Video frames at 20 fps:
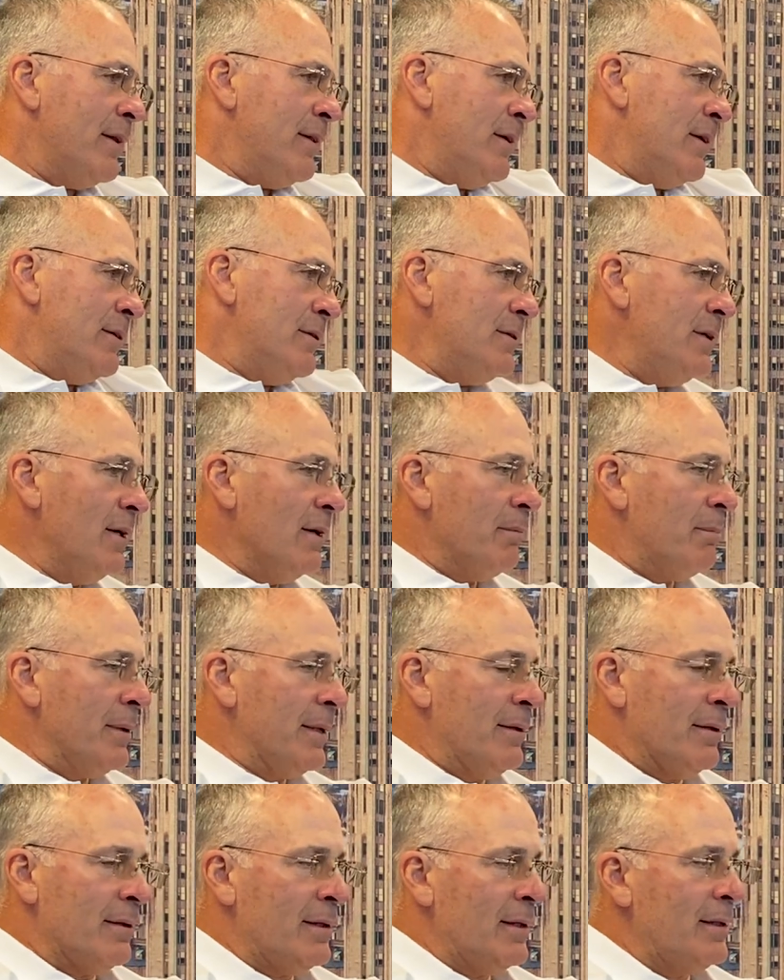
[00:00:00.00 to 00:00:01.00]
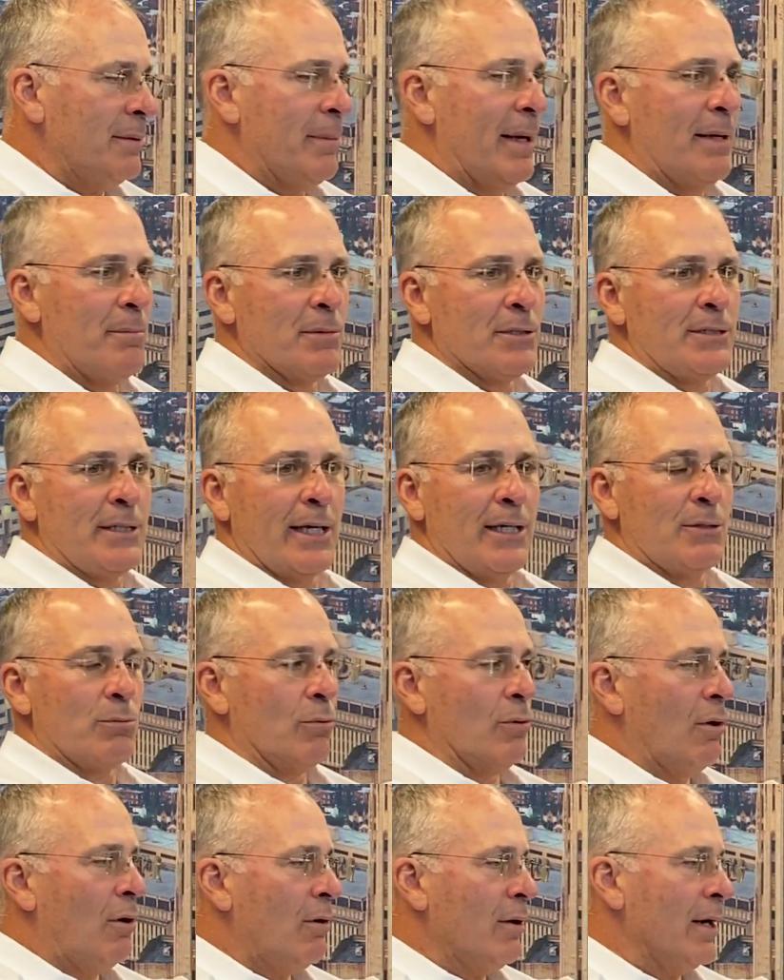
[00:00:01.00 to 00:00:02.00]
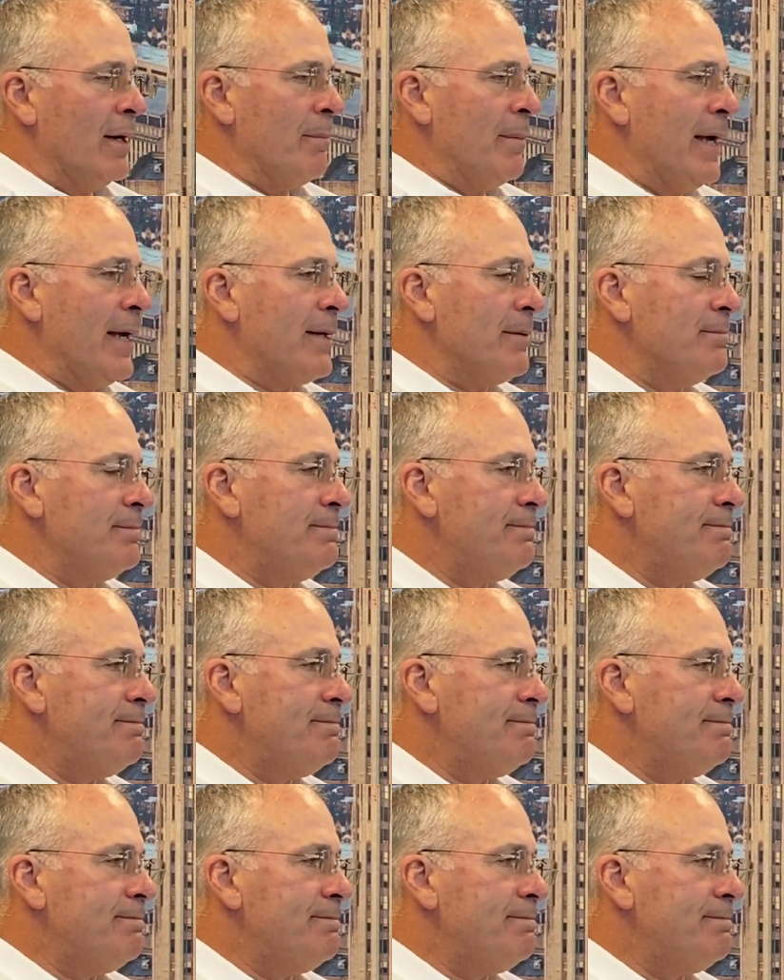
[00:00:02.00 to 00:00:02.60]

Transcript: And then you know, but they're going to make mistakes. We're all going to make them.